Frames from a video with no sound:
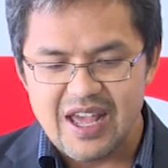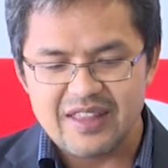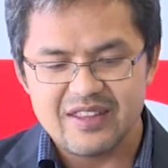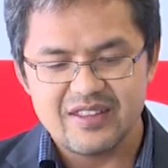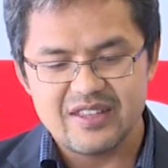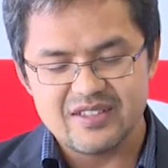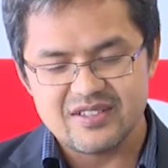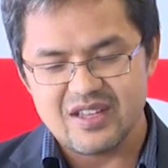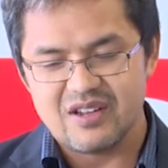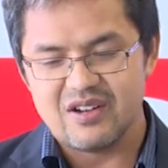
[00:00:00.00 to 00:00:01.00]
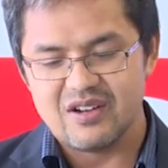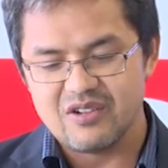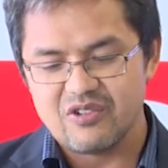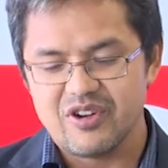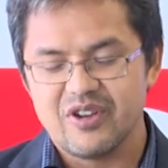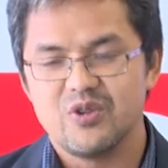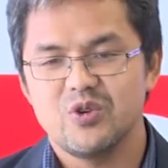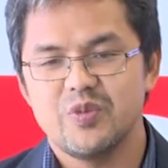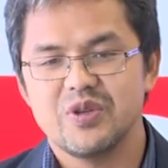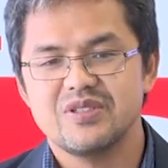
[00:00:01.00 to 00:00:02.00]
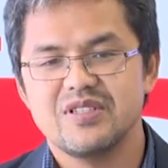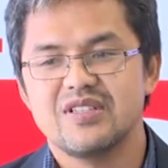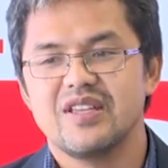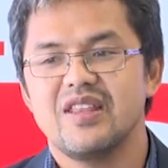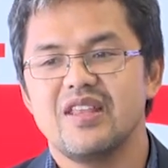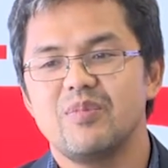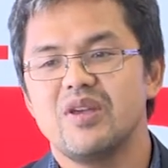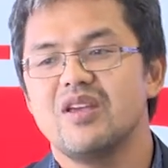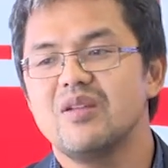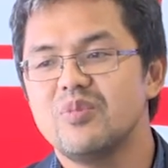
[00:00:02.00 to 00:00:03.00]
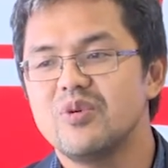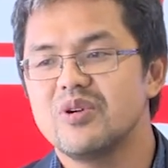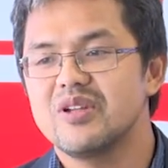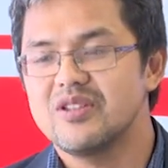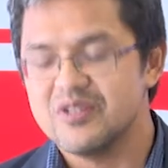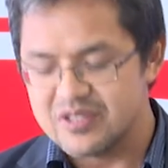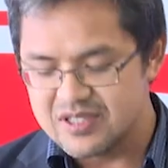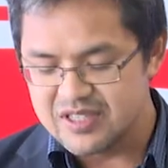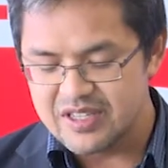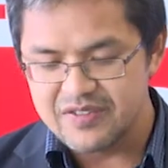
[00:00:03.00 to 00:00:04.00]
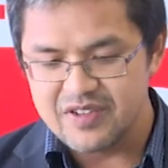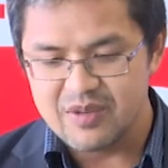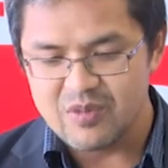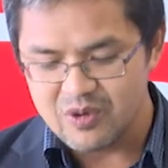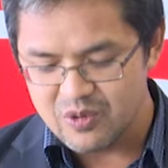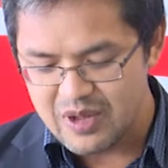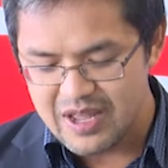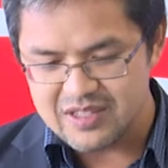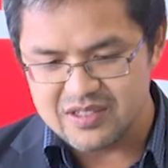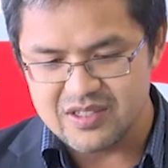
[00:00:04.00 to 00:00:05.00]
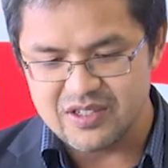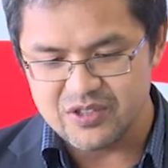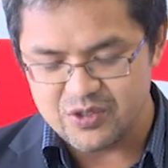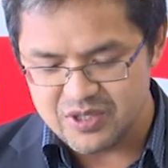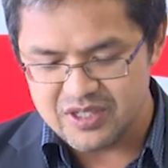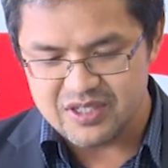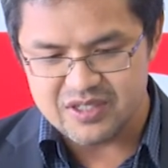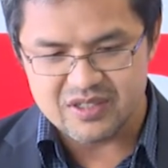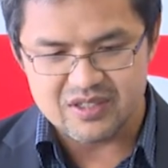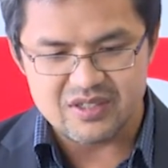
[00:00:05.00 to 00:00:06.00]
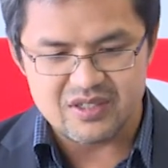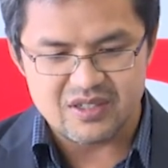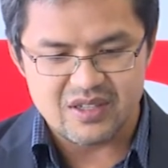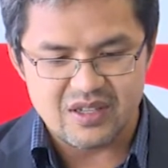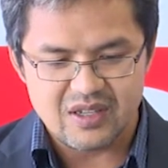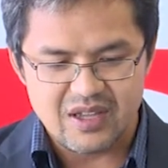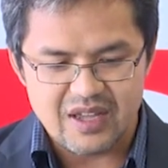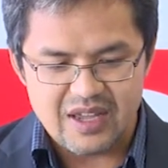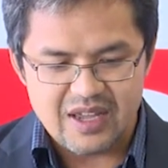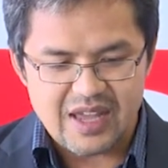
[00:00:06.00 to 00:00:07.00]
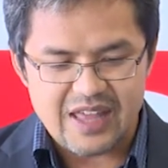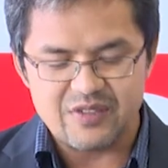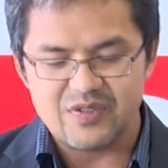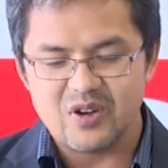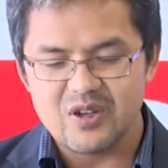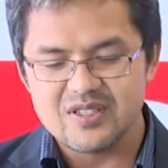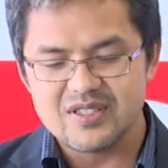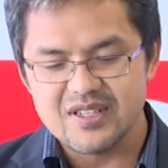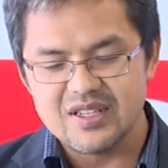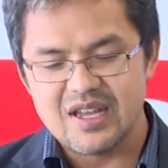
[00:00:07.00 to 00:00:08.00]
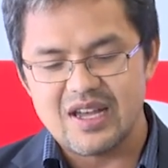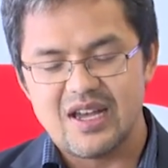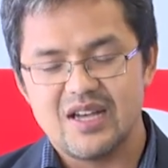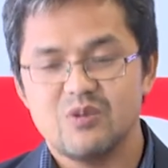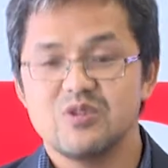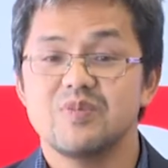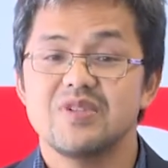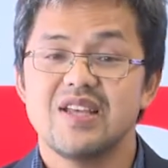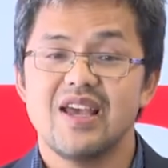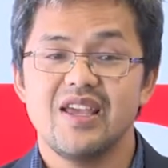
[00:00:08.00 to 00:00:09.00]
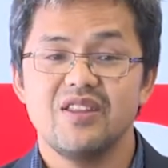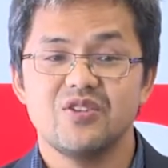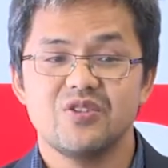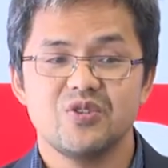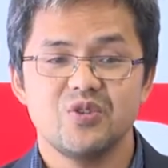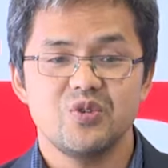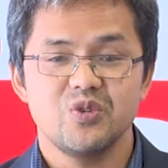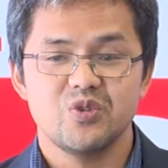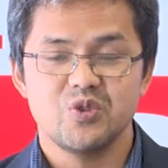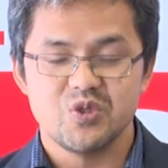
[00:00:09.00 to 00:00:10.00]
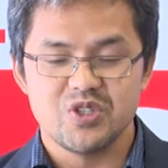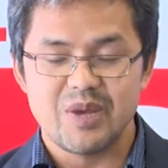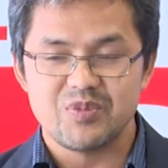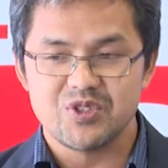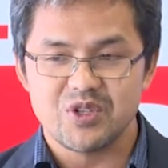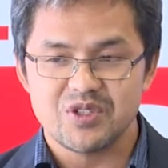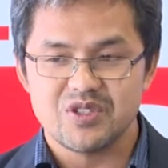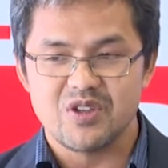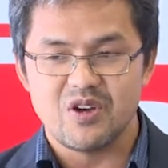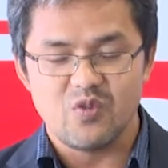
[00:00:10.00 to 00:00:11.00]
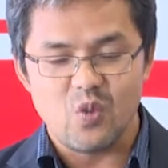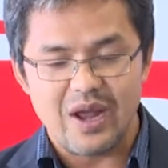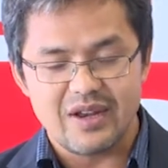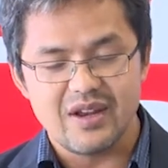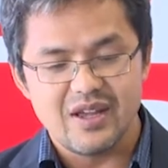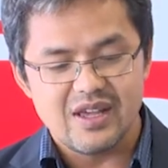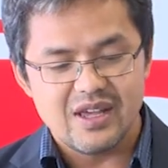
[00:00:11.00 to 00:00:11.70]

and then these are critical because these can then be inputted into the CFD model as initial conditions. And the velocity was obtained through 2 snapshots of one